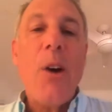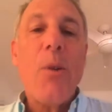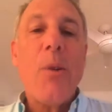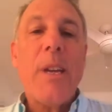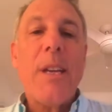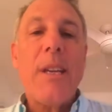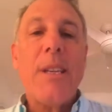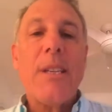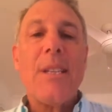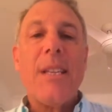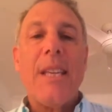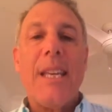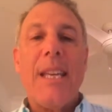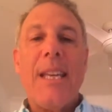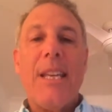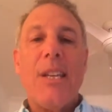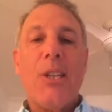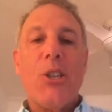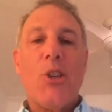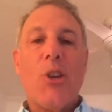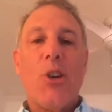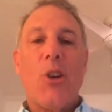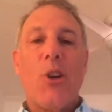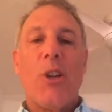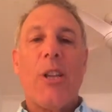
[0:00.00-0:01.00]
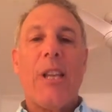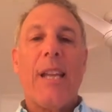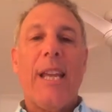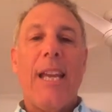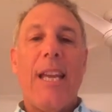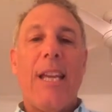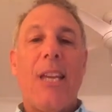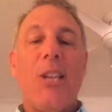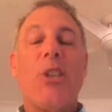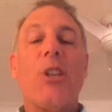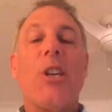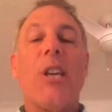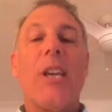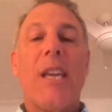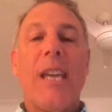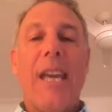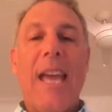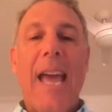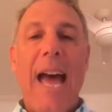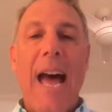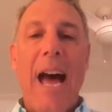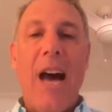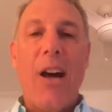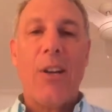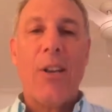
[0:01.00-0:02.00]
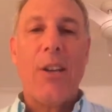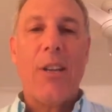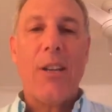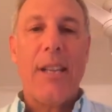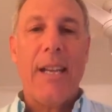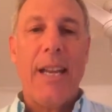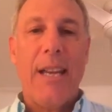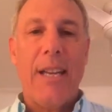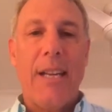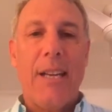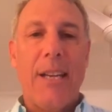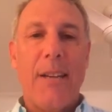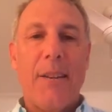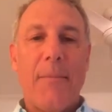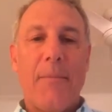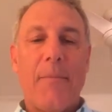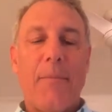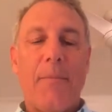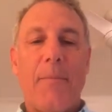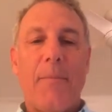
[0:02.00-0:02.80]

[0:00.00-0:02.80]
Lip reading: is internal age calculated?